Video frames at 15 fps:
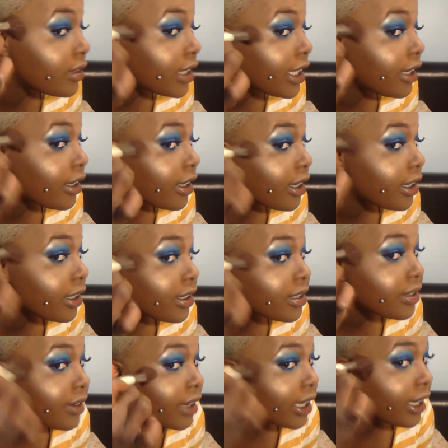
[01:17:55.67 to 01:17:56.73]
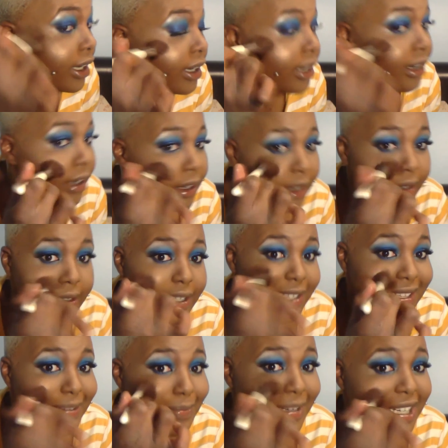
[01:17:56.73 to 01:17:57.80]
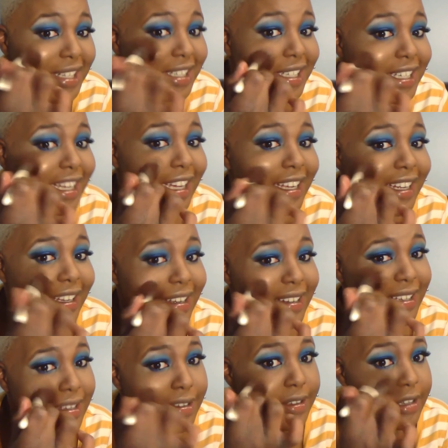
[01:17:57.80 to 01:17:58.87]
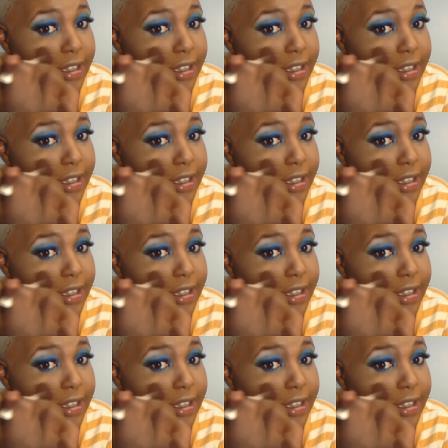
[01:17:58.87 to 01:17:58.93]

Here it is right here. It's a bit shiny too,